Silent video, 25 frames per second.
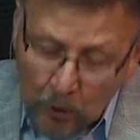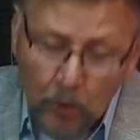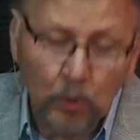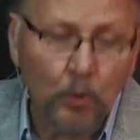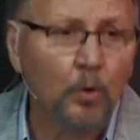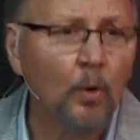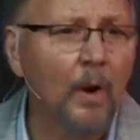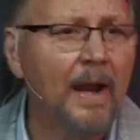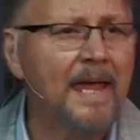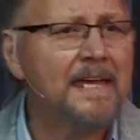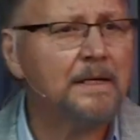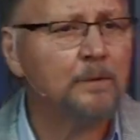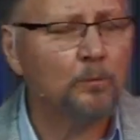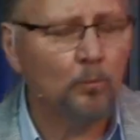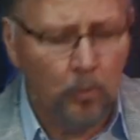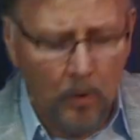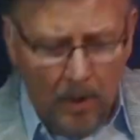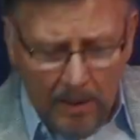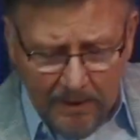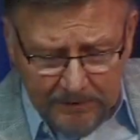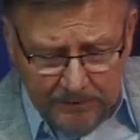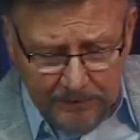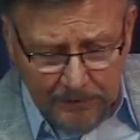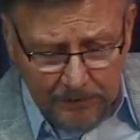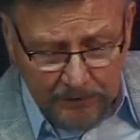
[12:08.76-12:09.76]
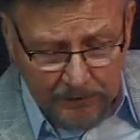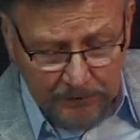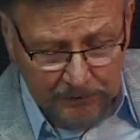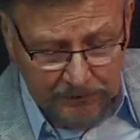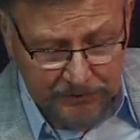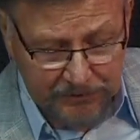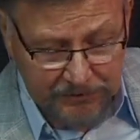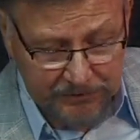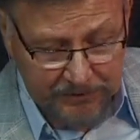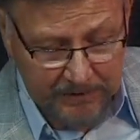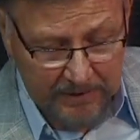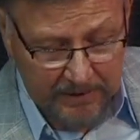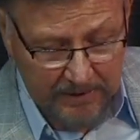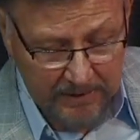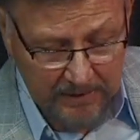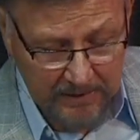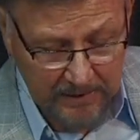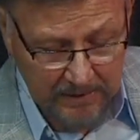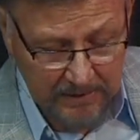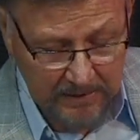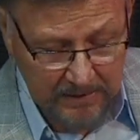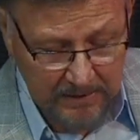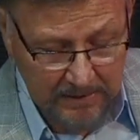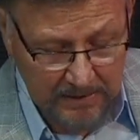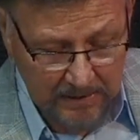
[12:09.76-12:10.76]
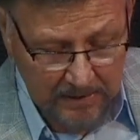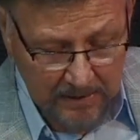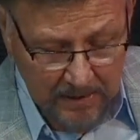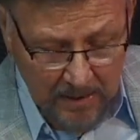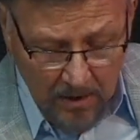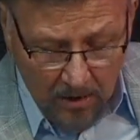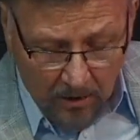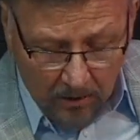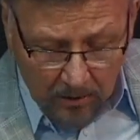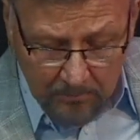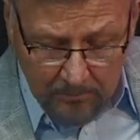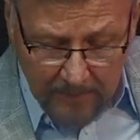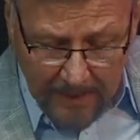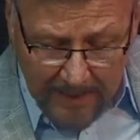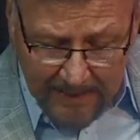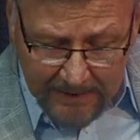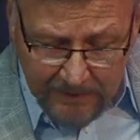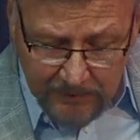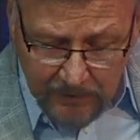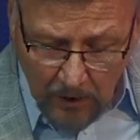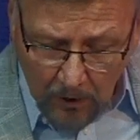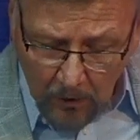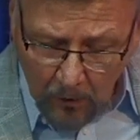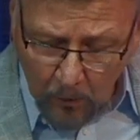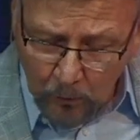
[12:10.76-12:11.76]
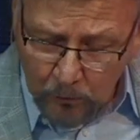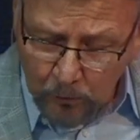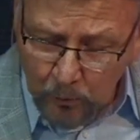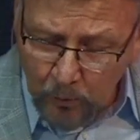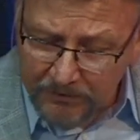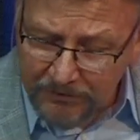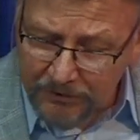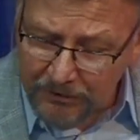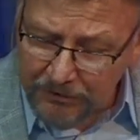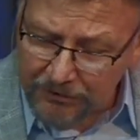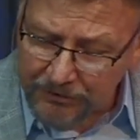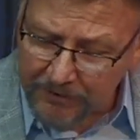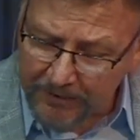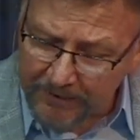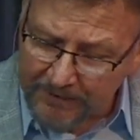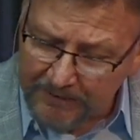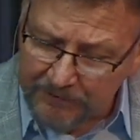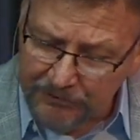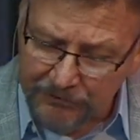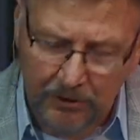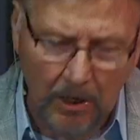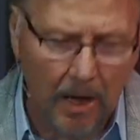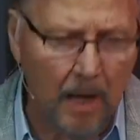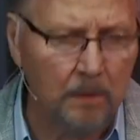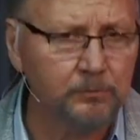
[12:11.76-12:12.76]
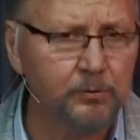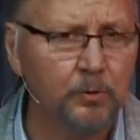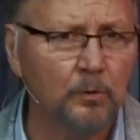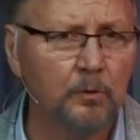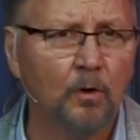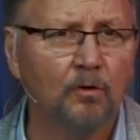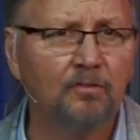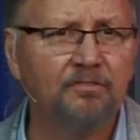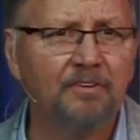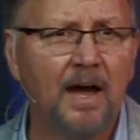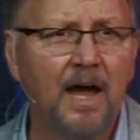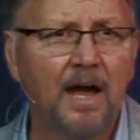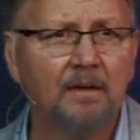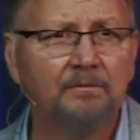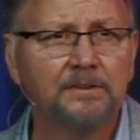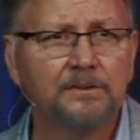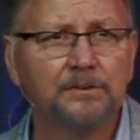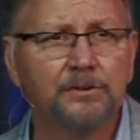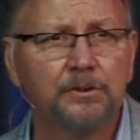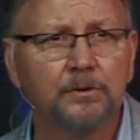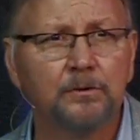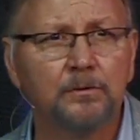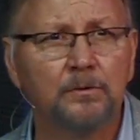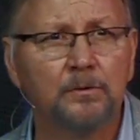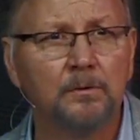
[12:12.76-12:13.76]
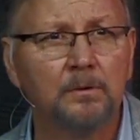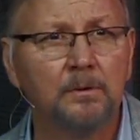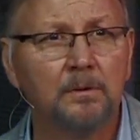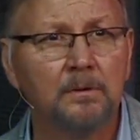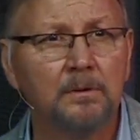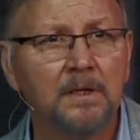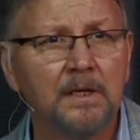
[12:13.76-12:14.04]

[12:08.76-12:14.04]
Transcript: Great wonders are made known when you sing Psalms 105 and 2.